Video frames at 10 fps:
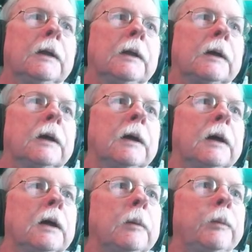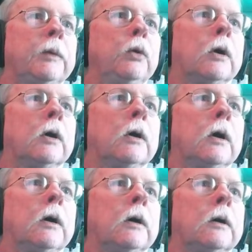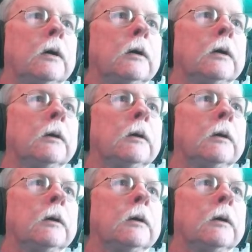cape? You are on.